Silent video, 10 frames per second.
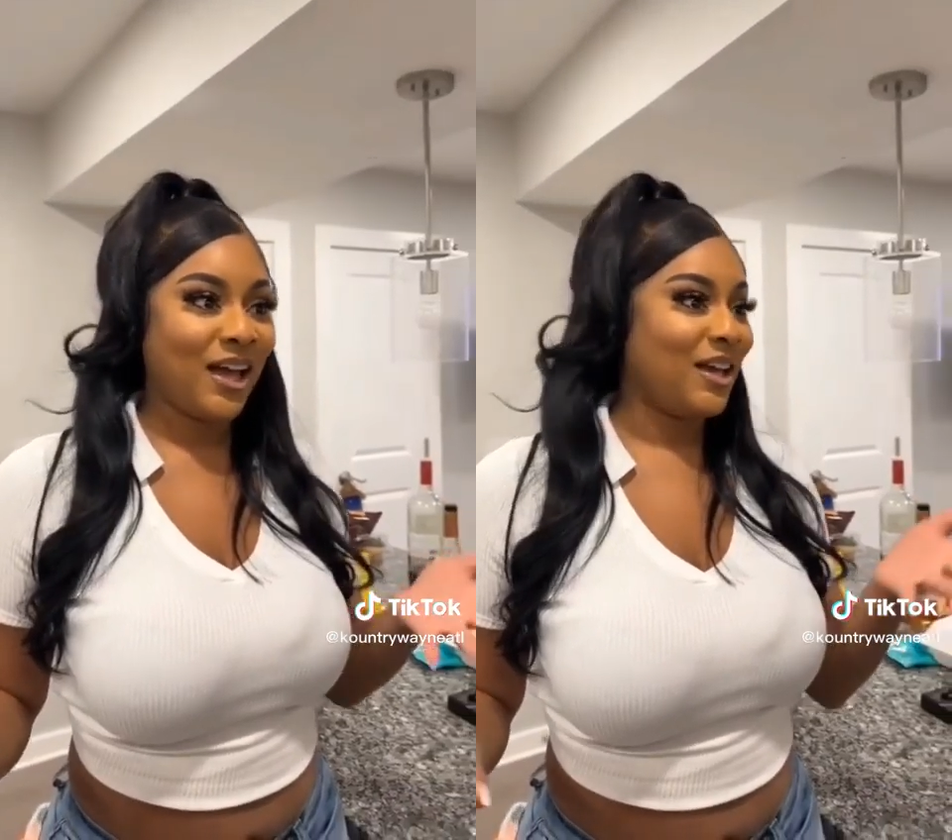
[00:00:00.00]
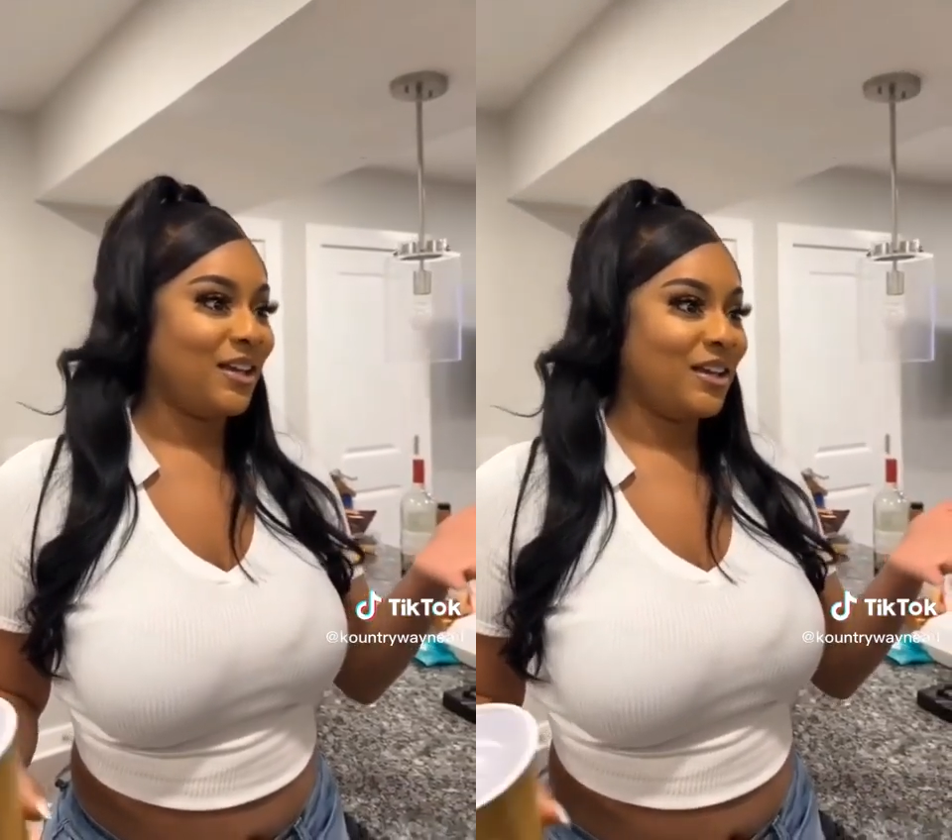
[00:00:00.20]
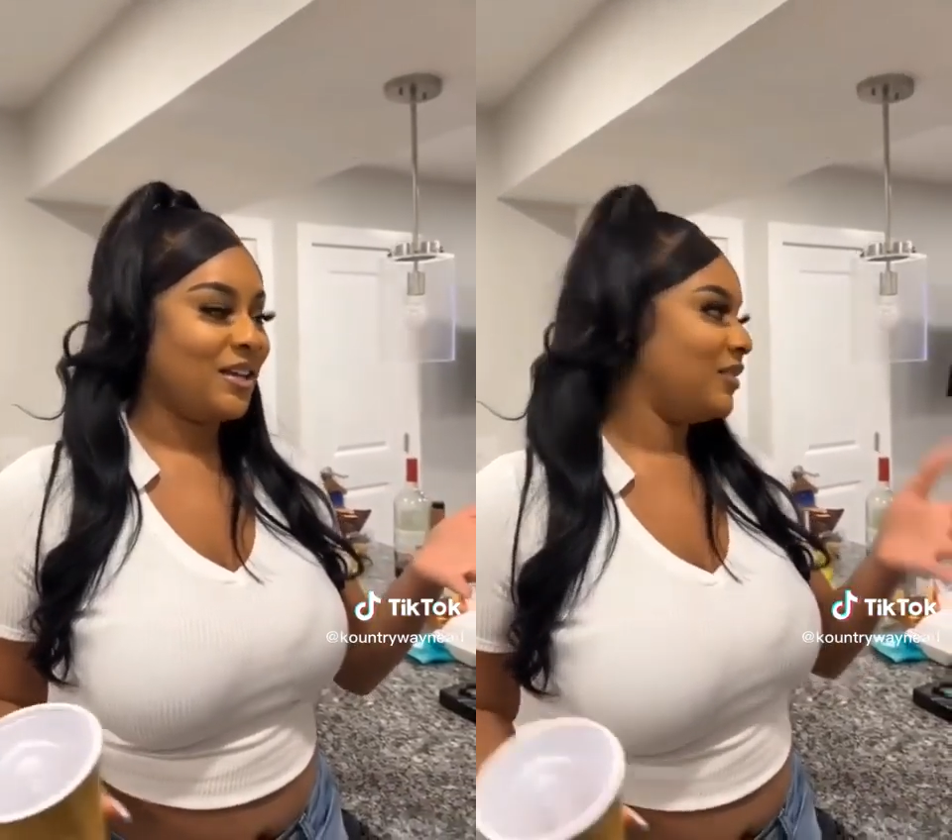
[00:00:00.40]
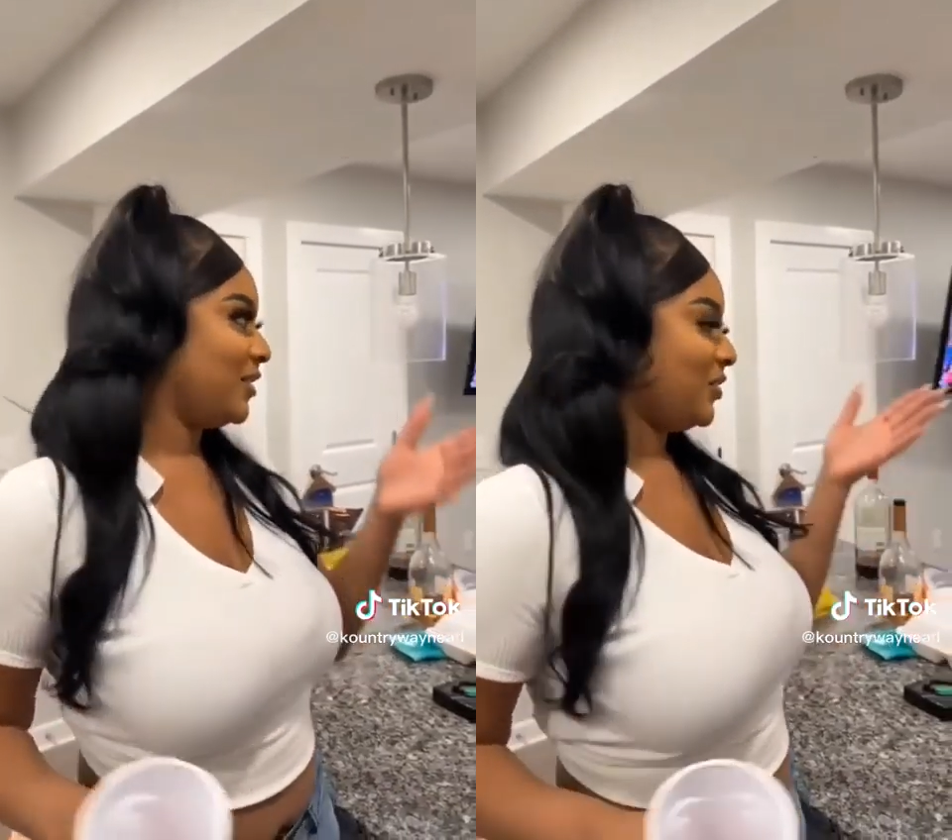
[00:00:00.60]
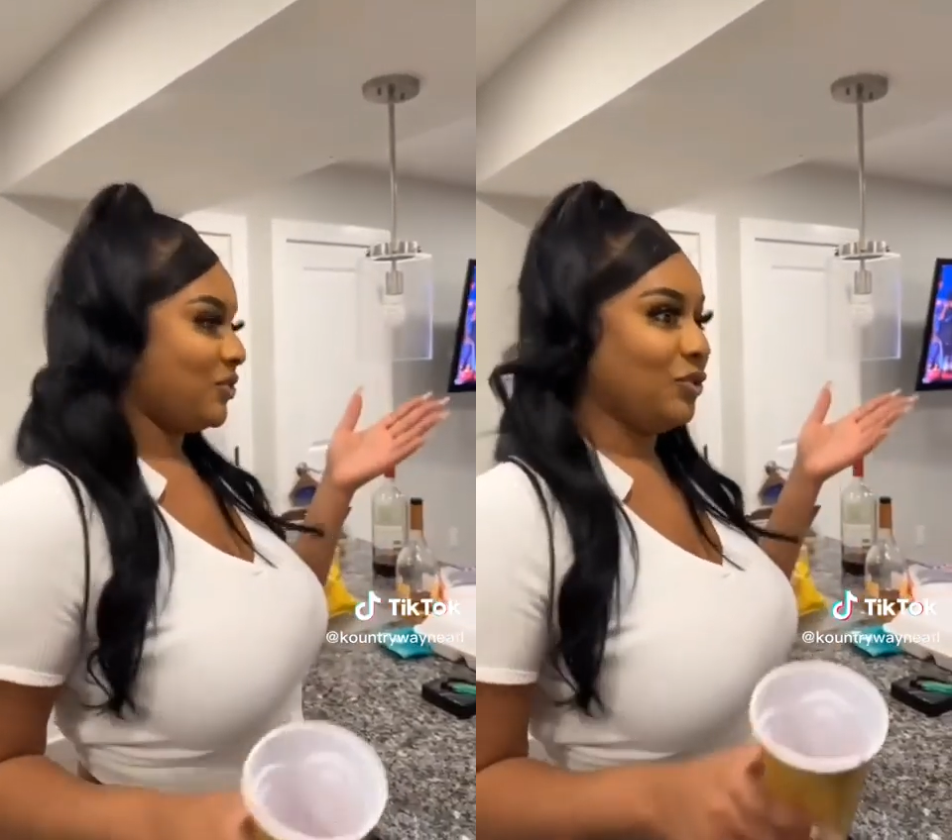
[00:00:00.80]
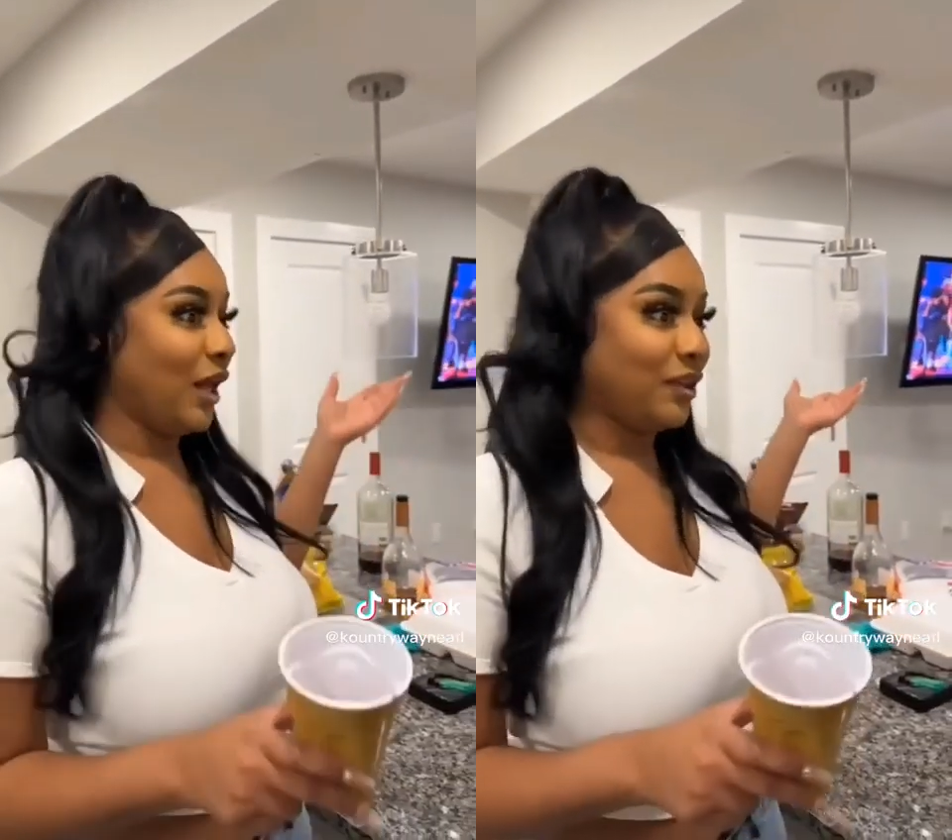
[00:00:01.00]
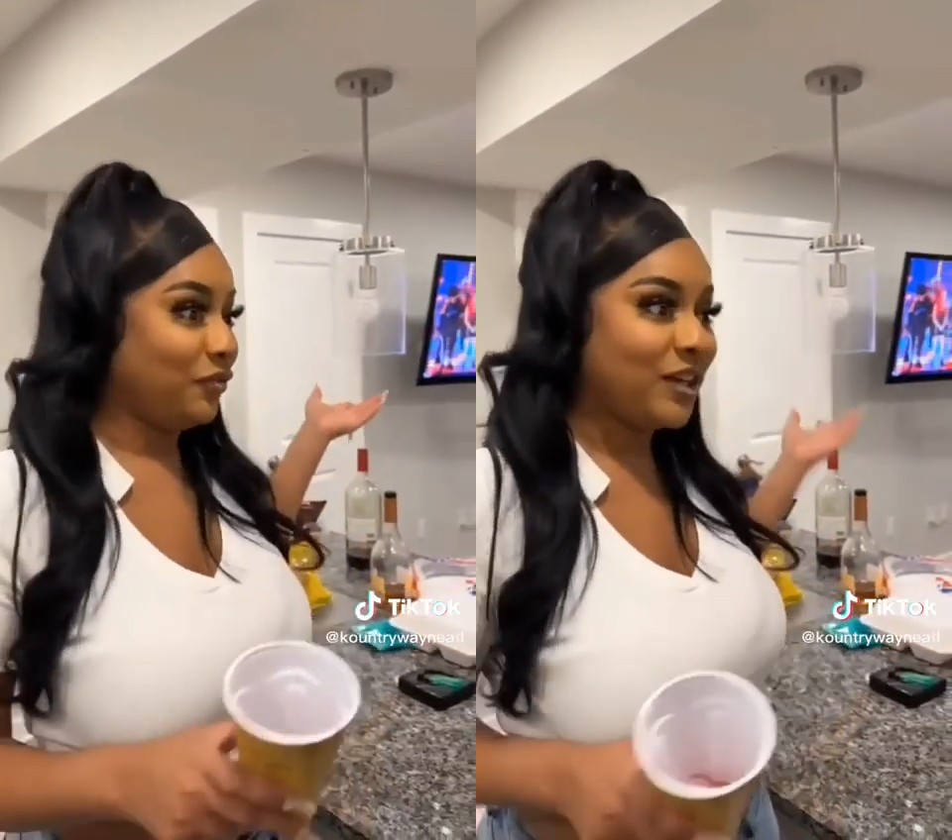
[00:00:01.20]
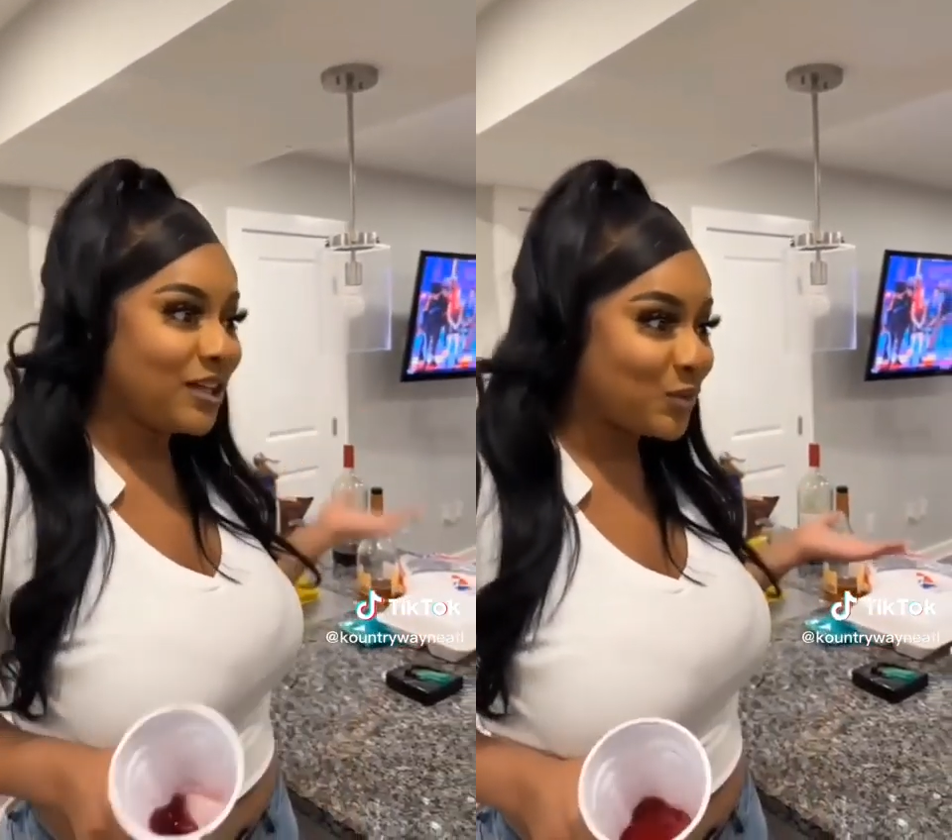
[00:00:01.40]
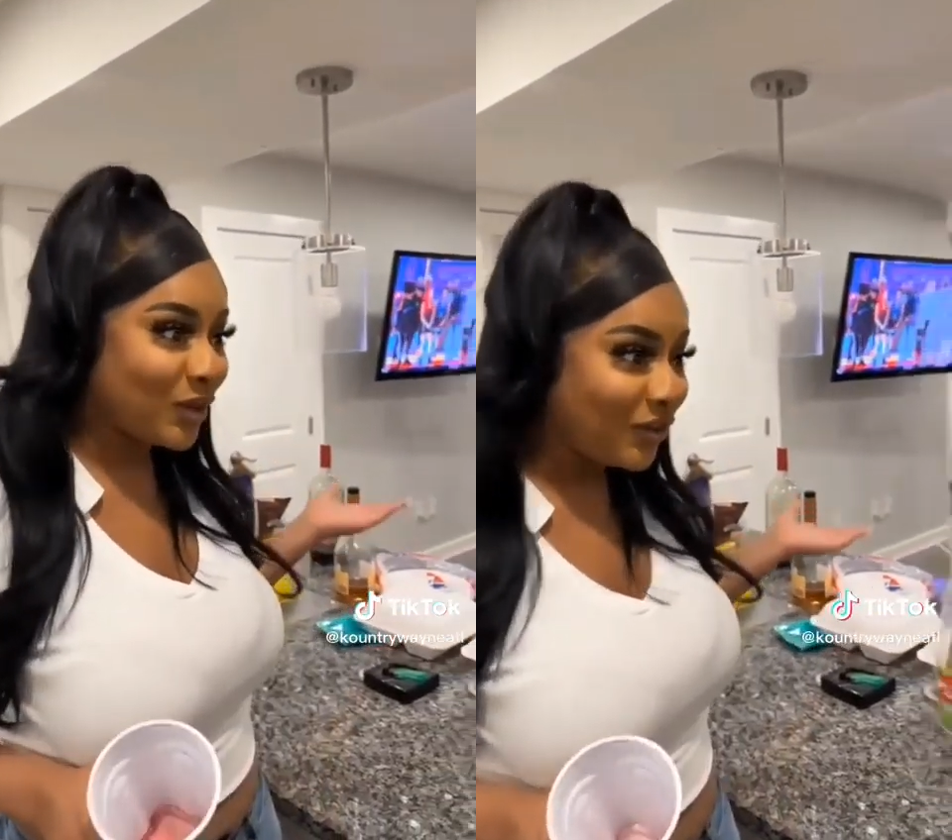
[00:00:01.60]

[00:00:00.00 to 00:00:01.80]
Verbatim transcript: like you are like the funniest one on